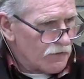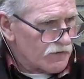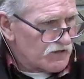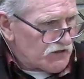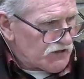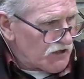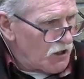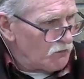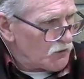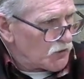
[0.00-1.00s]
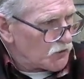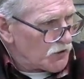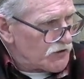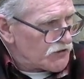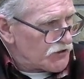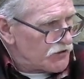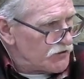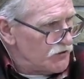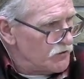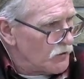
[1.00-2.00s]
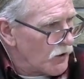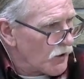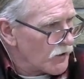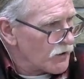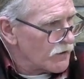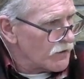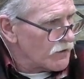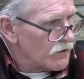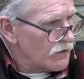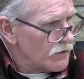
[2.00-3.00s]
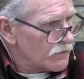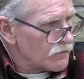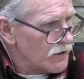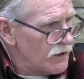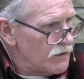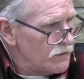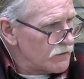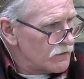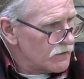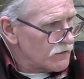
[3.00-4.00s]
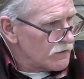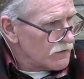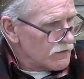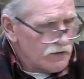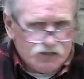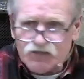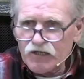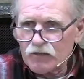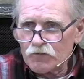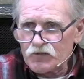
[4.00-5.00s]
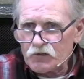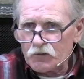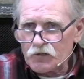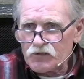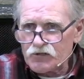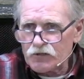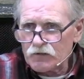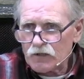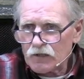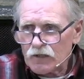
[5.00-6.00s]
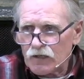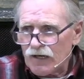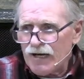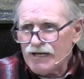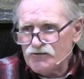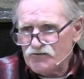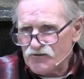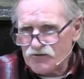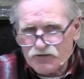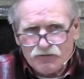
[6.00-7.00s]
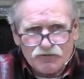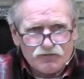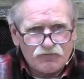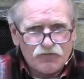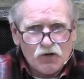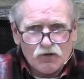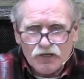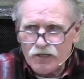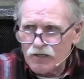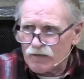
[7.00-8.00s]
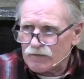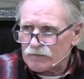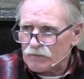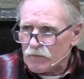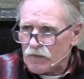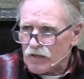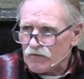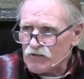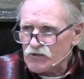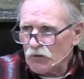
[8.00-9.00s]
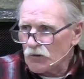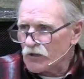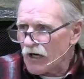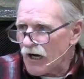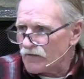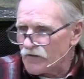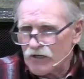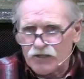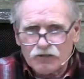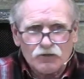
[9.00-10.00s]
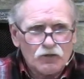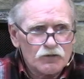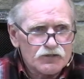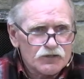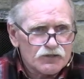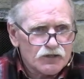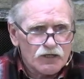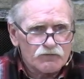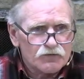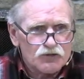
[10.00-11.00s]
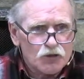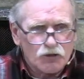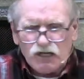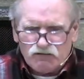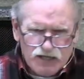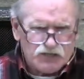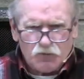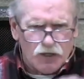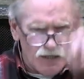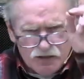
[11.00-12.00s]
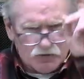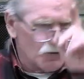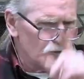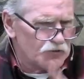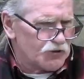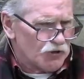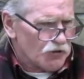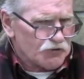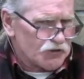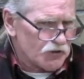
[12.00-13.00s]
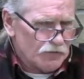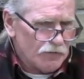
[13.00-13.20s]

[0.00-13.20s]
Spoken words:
Some Christian you are, right? He said he was a Christian. I knew he was phony. This whole God thing, you know, it's just kind of a joke. That's why I don't go to church.